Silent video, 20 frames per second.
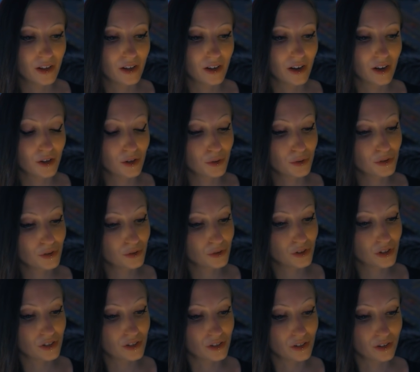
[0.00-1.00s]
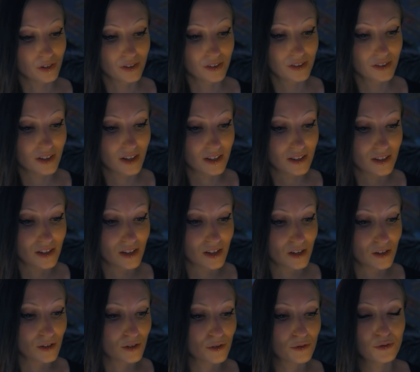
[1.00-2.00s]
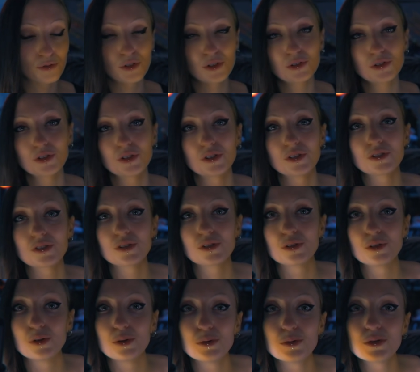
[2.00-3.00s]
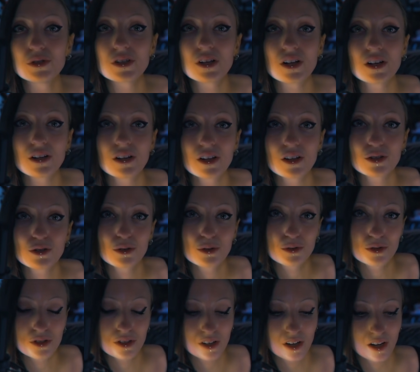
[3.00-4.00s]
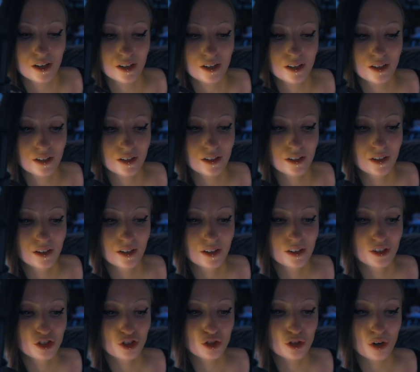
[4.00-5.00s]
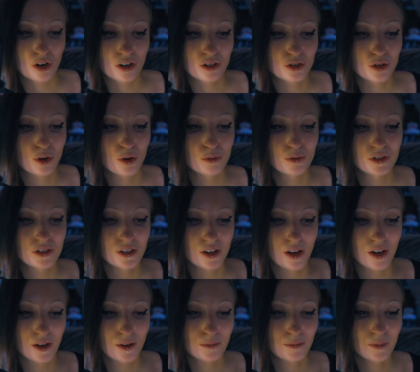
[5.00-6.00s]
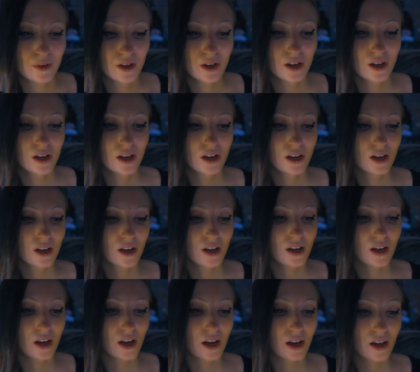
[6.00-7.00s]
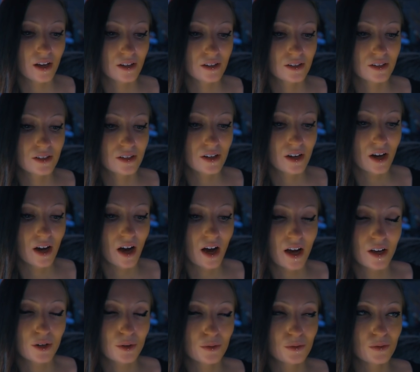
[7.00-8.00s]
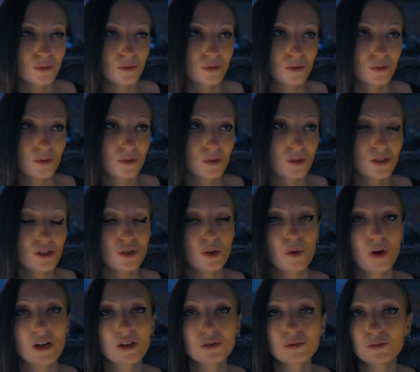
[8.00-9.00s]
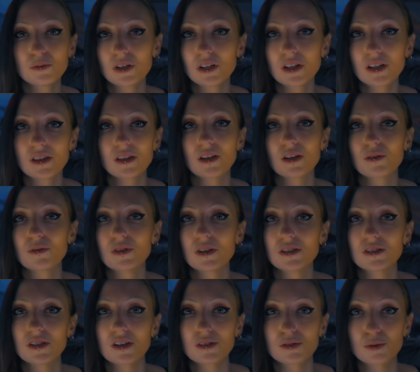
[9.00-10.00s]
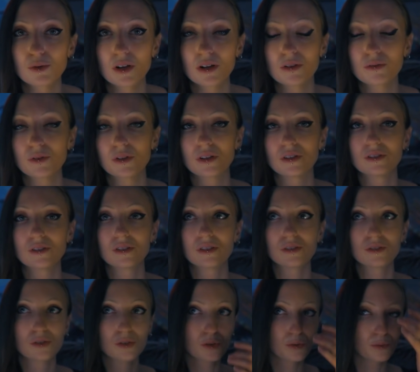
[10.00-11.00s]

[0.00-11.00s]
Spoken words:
I also just learned that the filters lose electrostatic charge over time, and I don't really think of this as relevant to